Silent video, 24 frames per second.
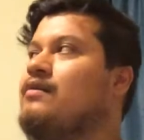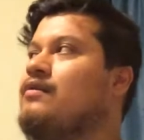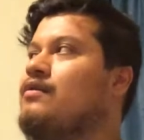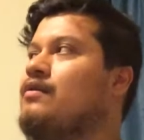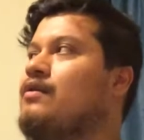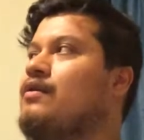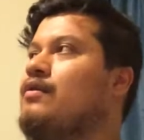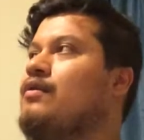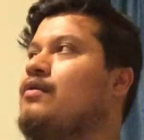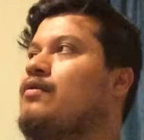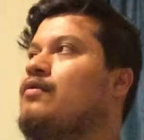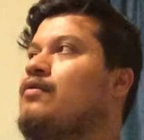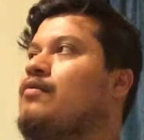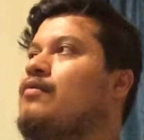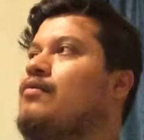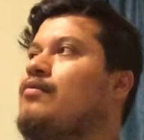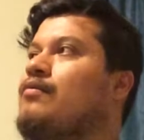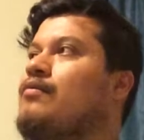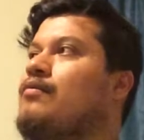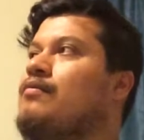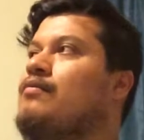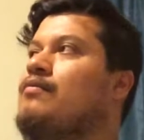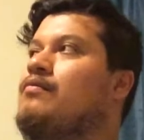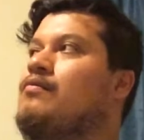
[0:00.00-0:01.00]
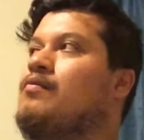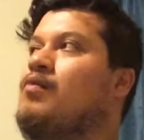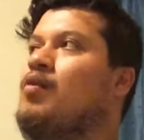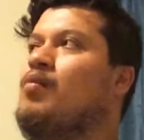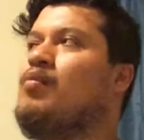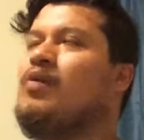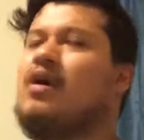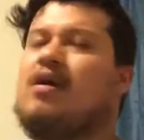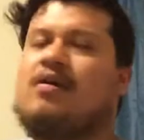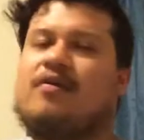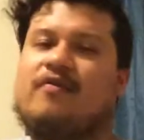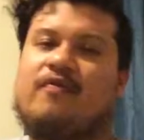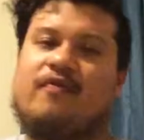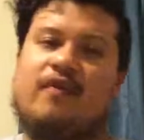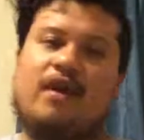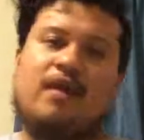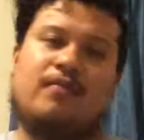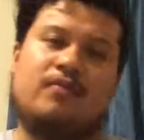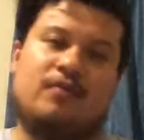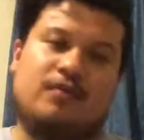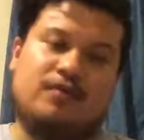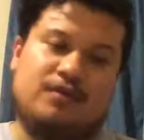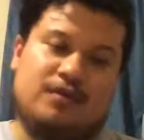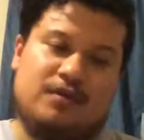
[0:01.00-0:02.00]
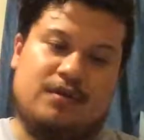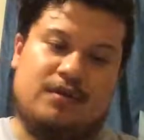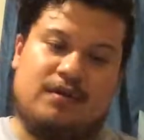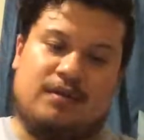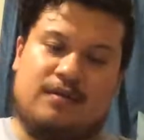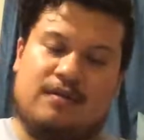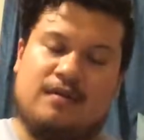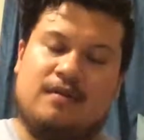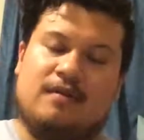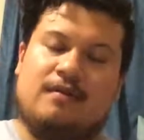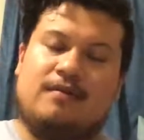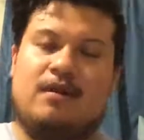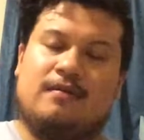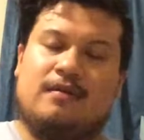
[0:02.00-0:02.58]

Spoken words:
so we'll probably frame those shirts,